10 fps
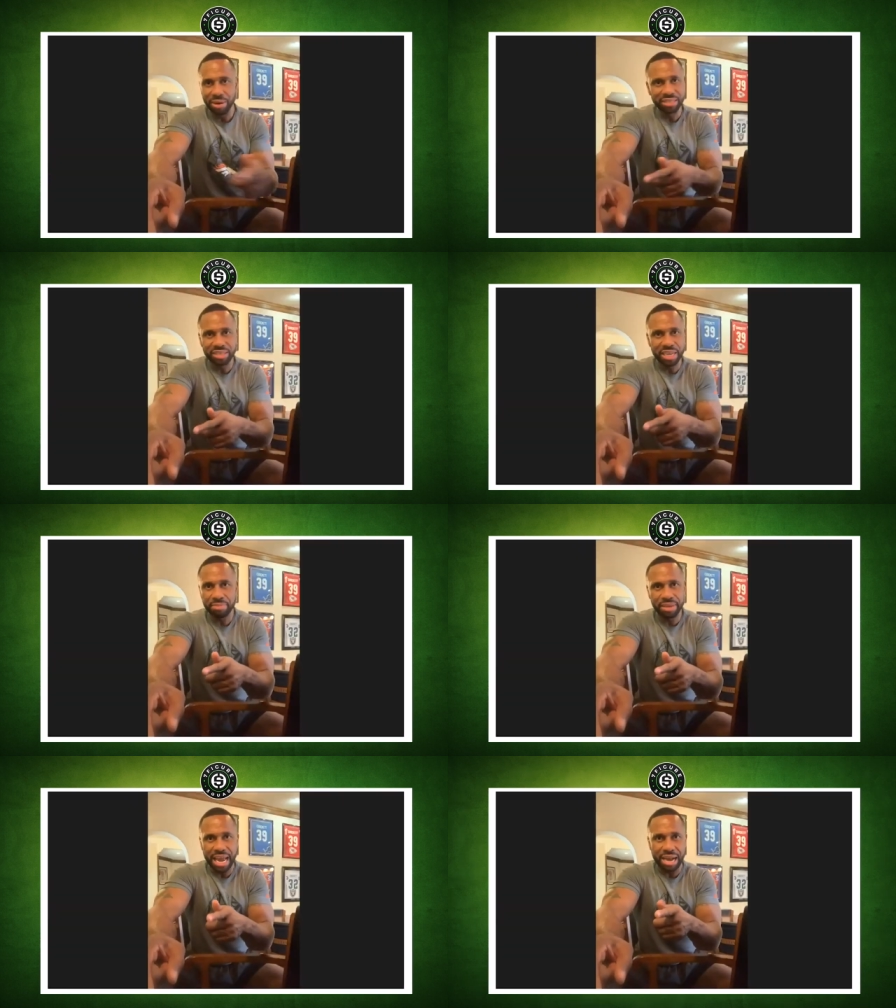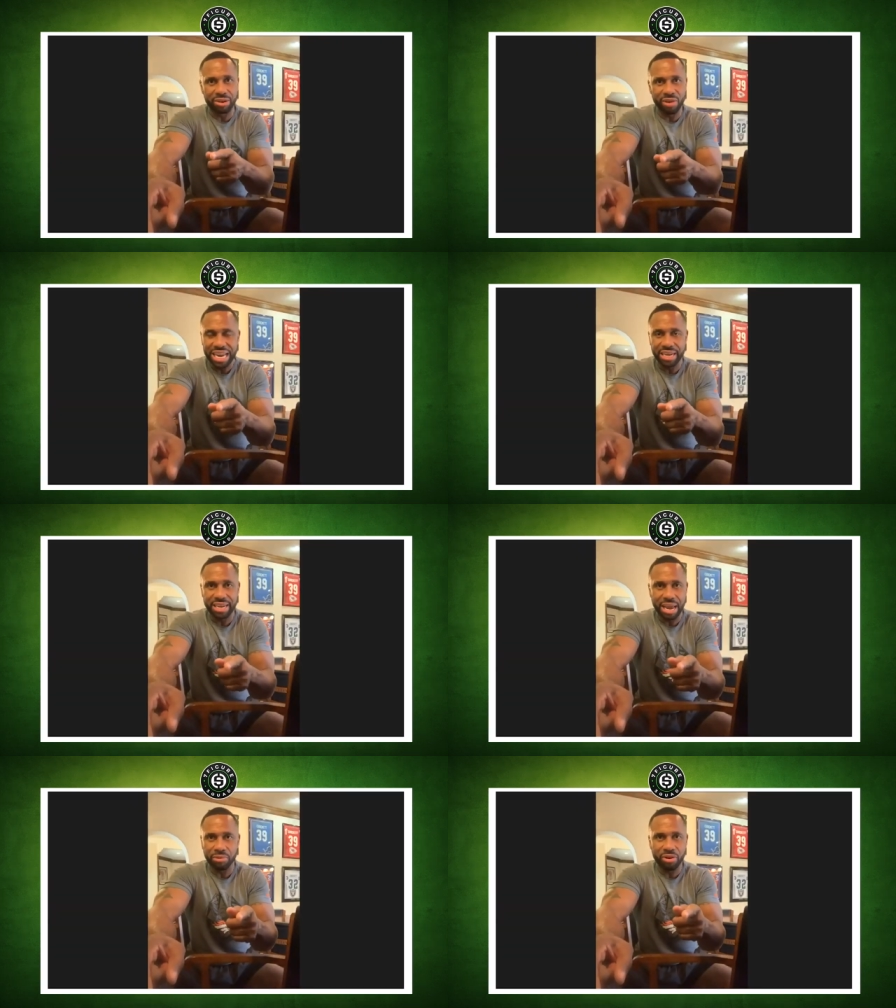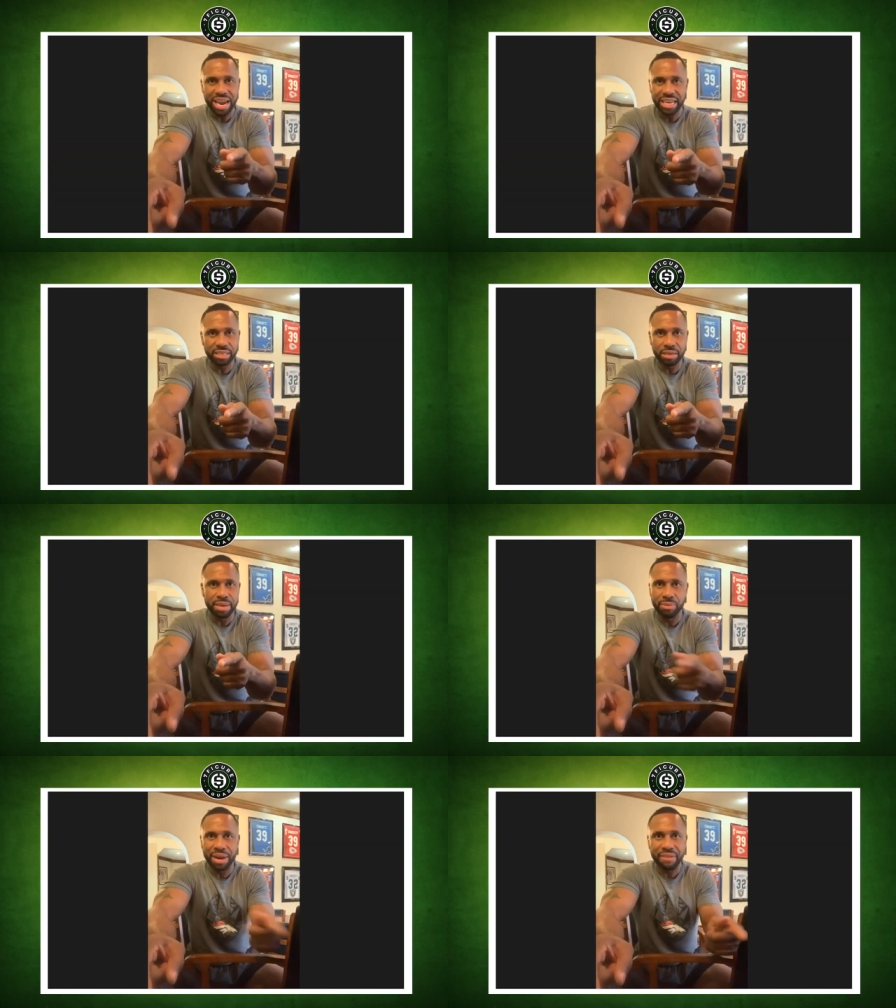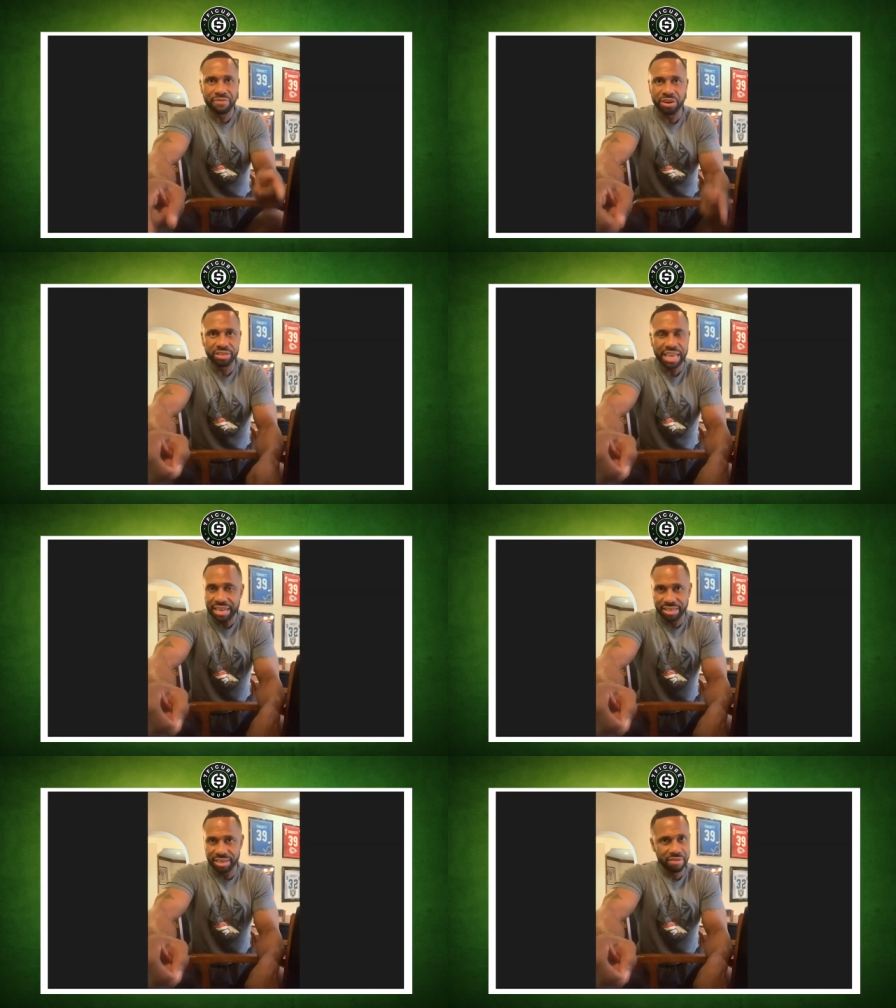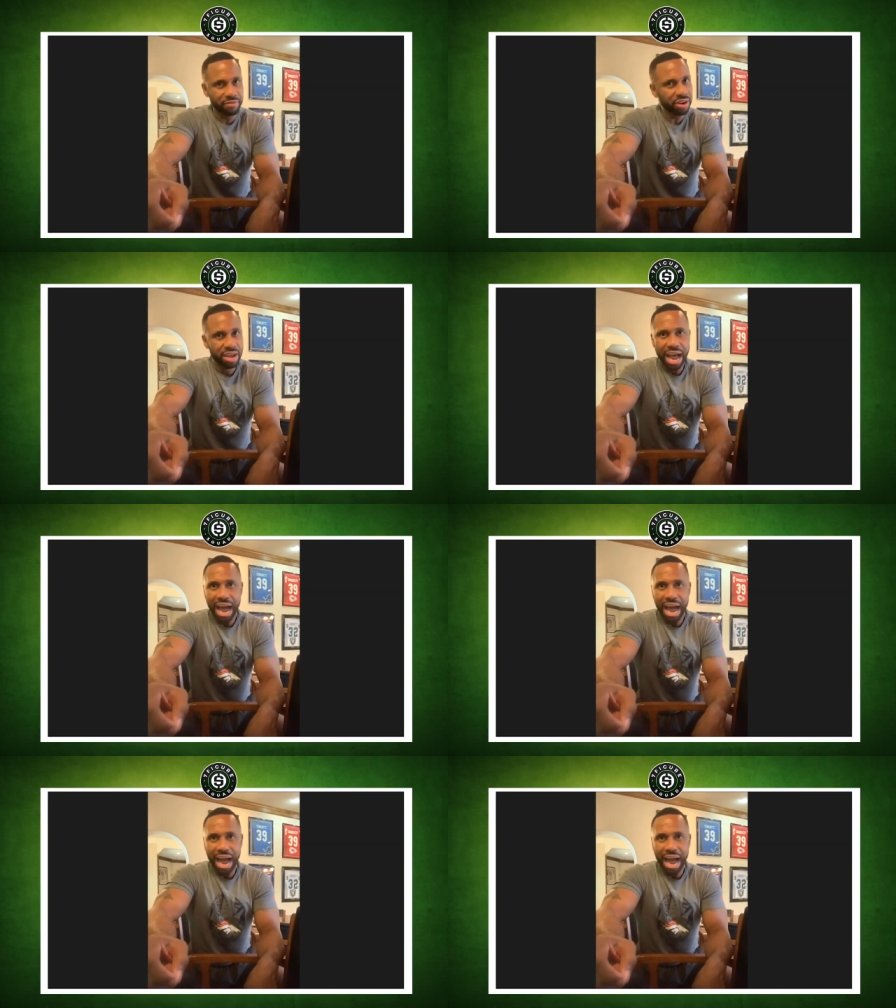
wasn't something that grant that granted to me when I first got to Denver.